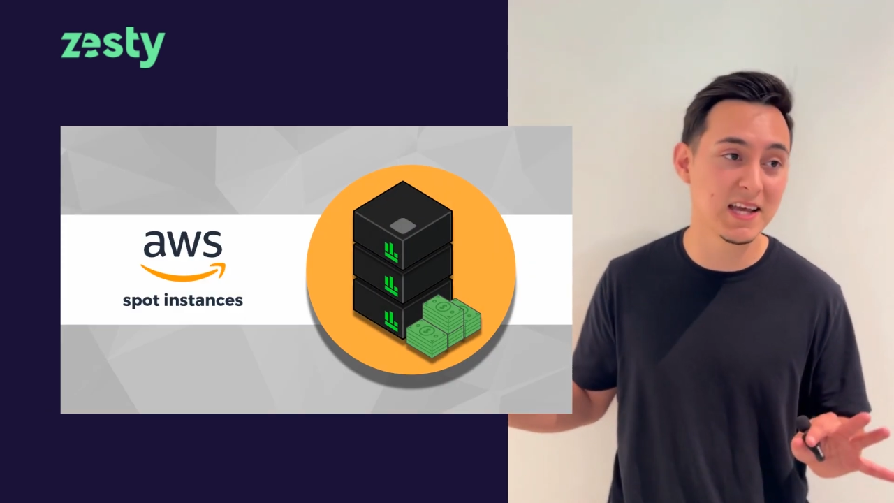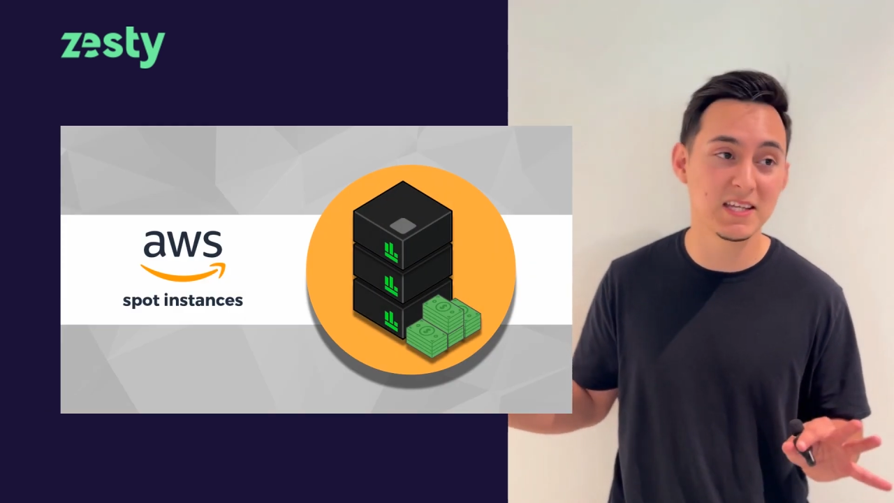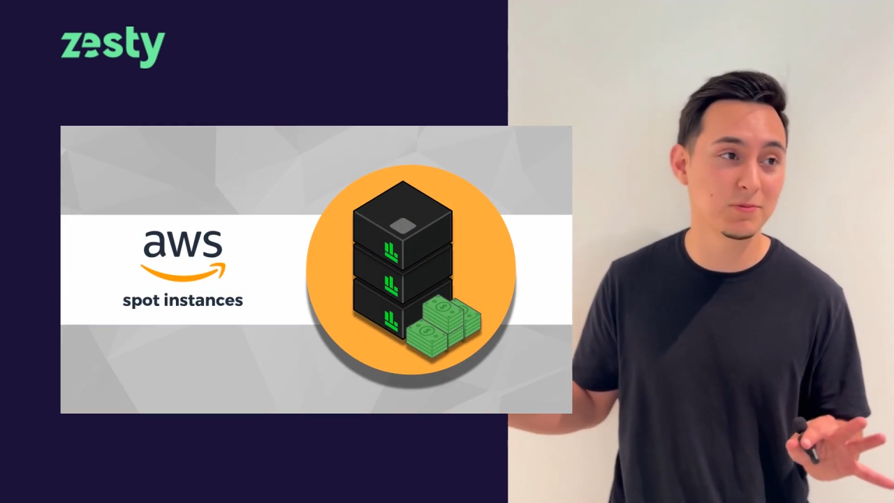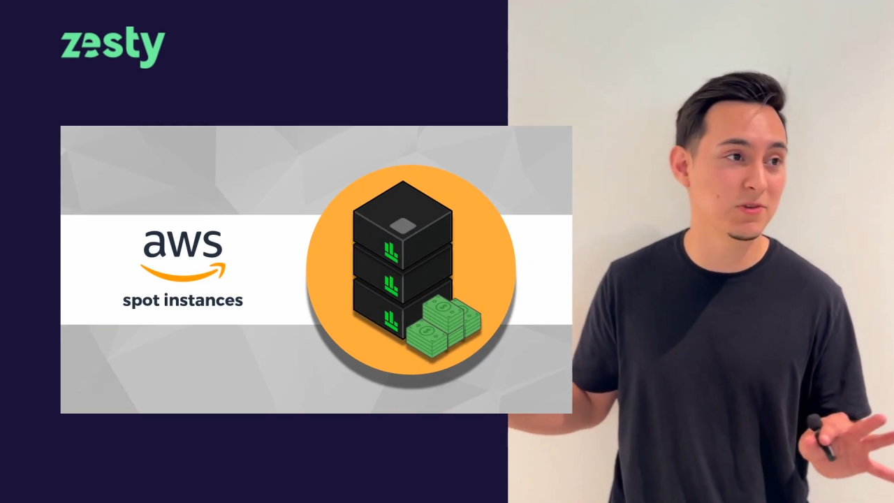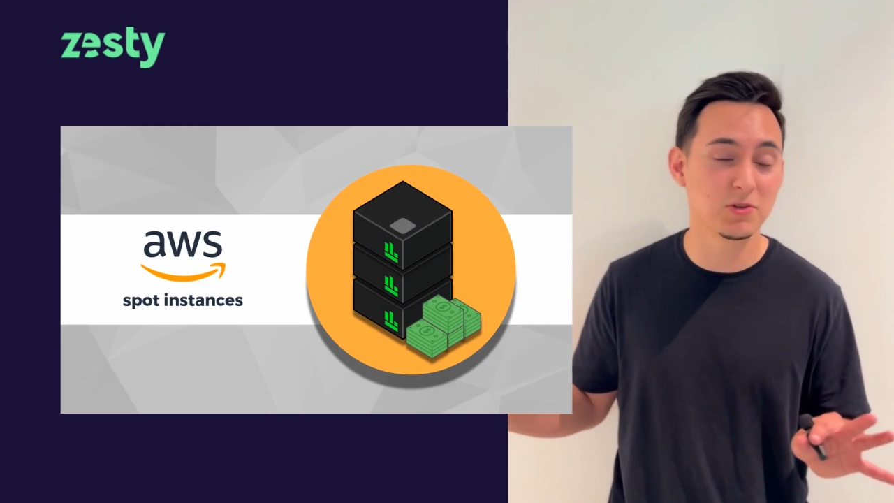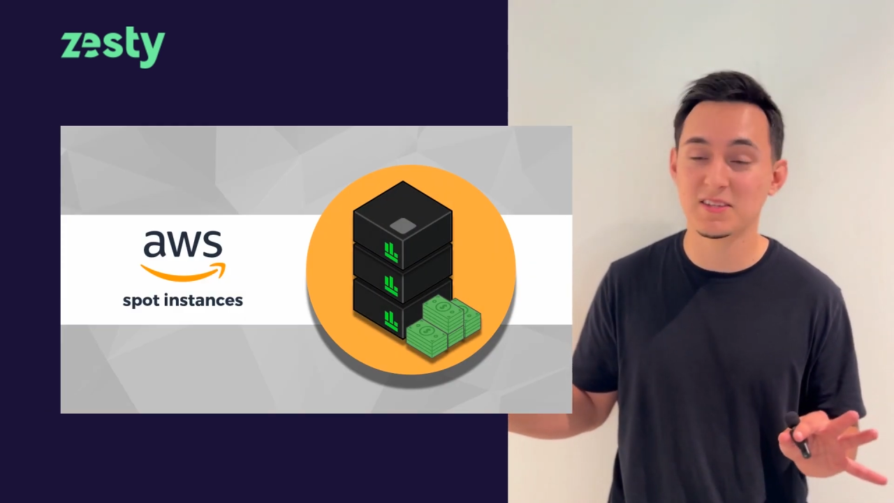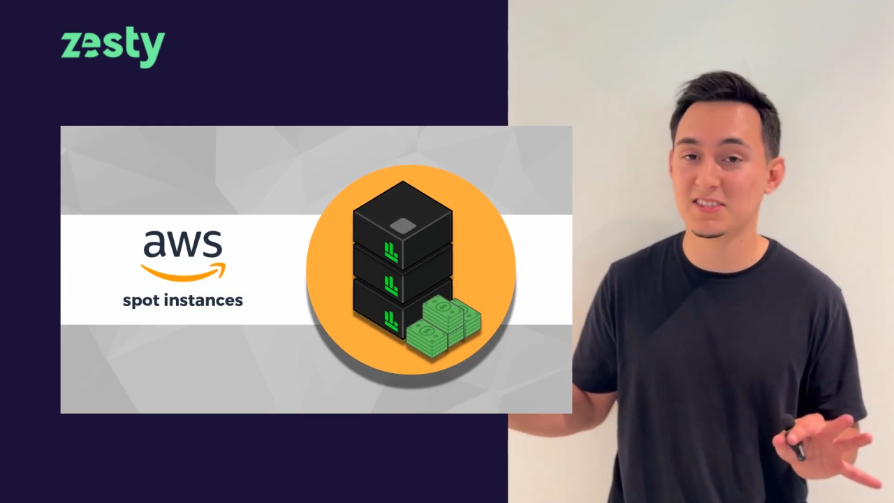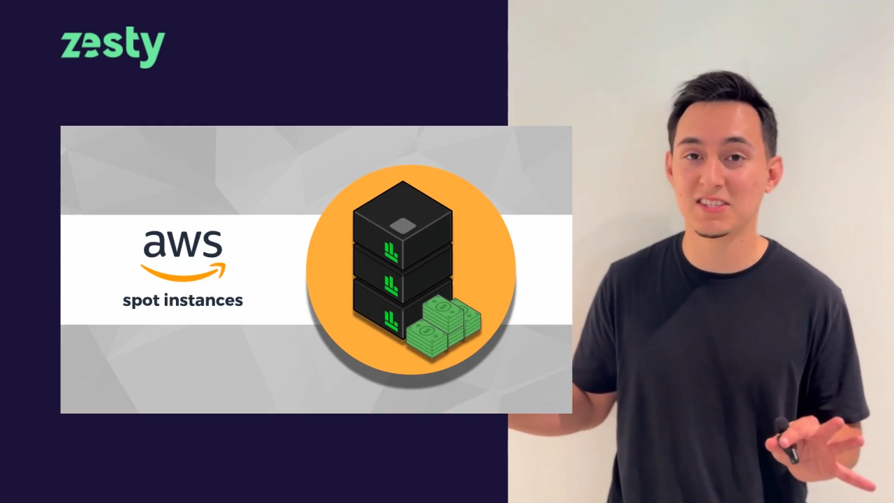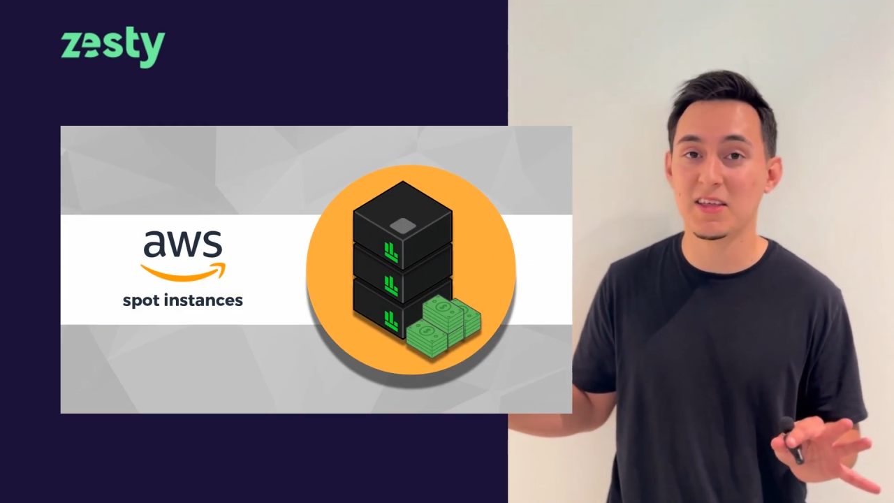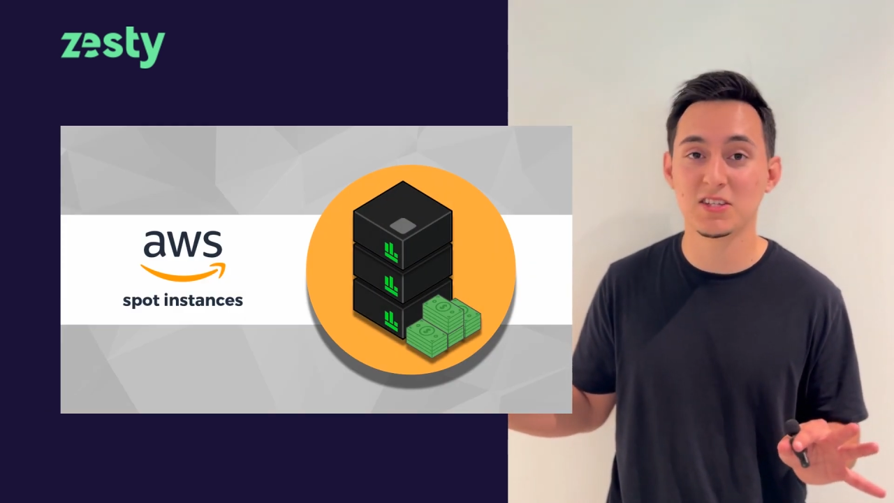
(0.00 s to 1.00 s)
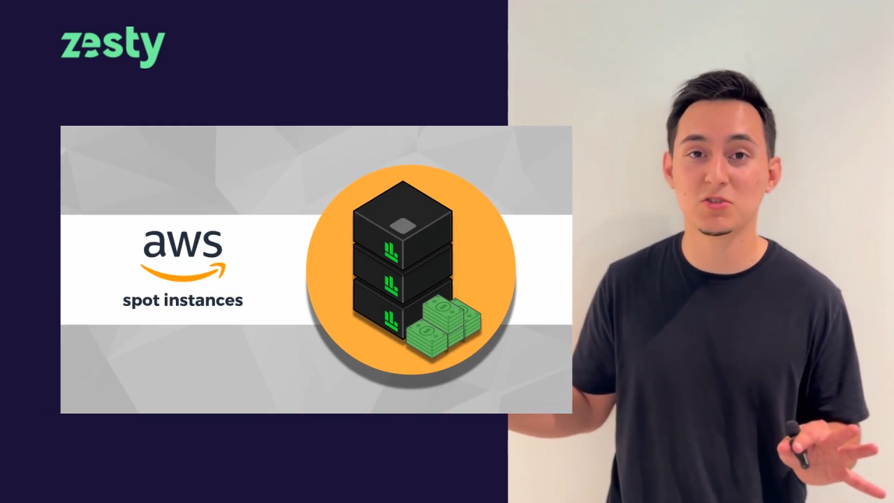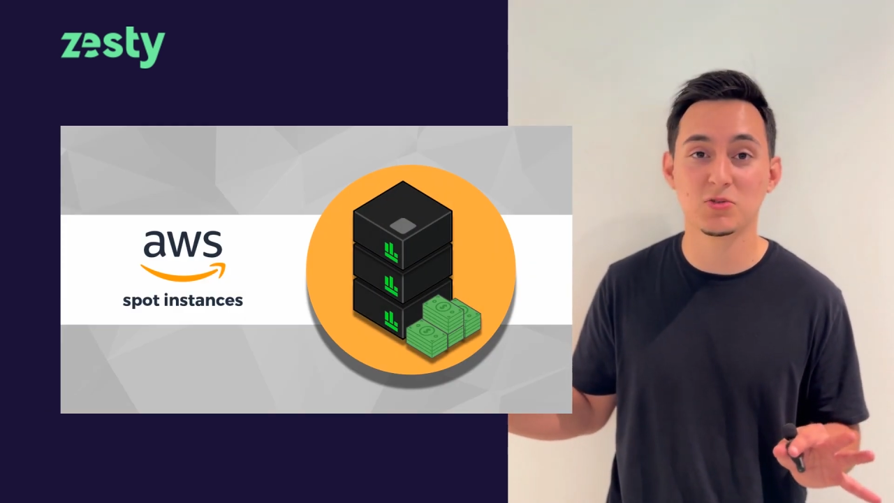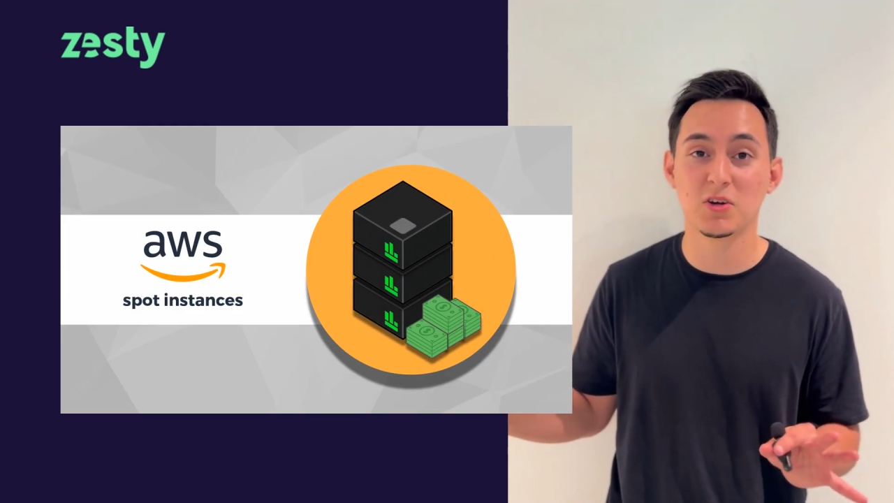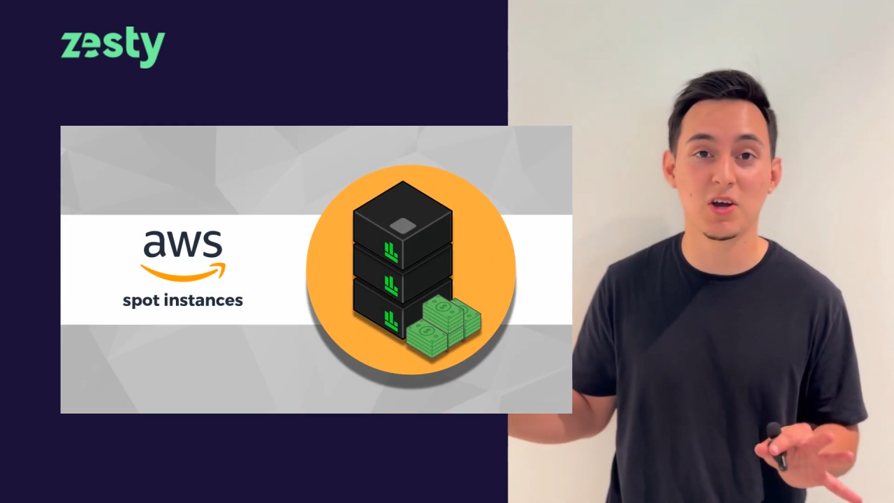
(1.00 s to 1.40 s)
AWS selling you their